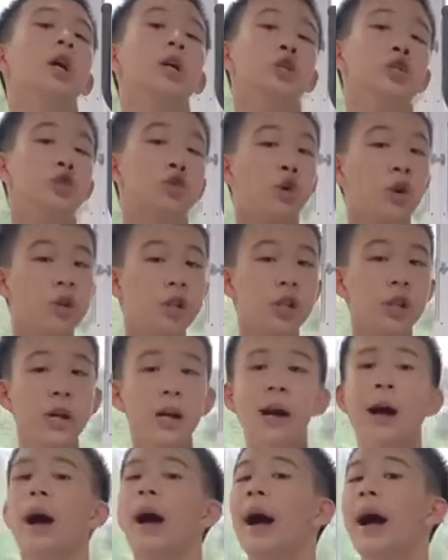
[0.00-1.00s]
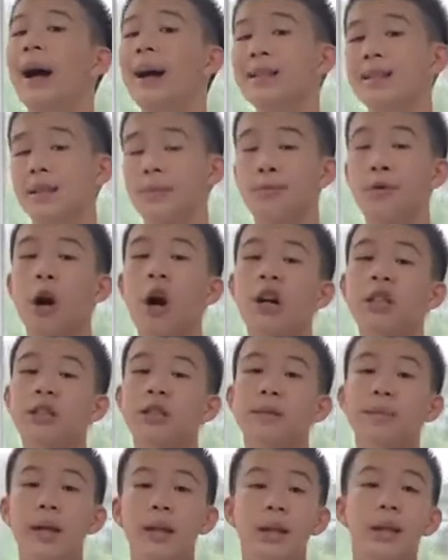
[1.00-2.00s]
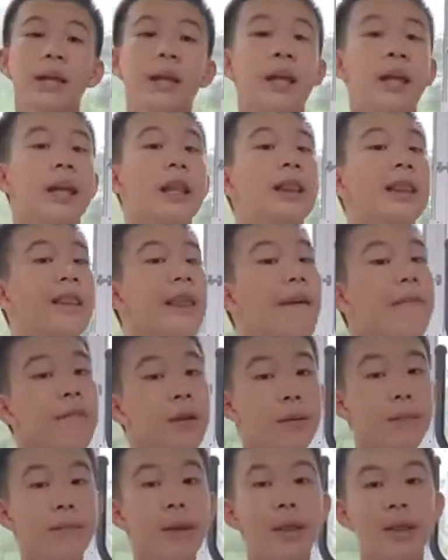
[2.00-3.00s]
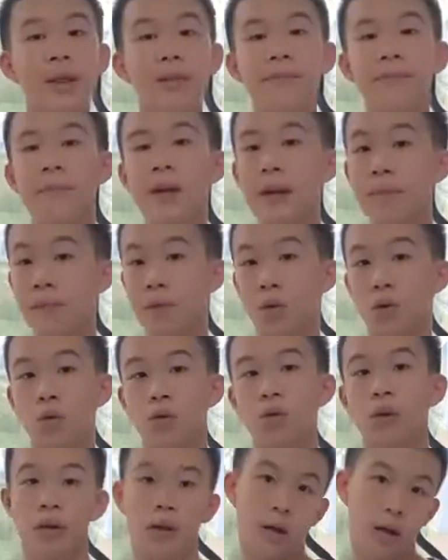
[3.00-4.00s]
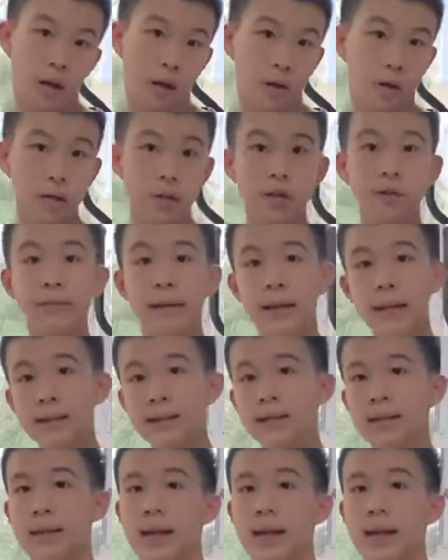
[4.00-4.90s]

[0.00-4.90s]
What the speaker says: Georgia has approximately 11 million people, which means it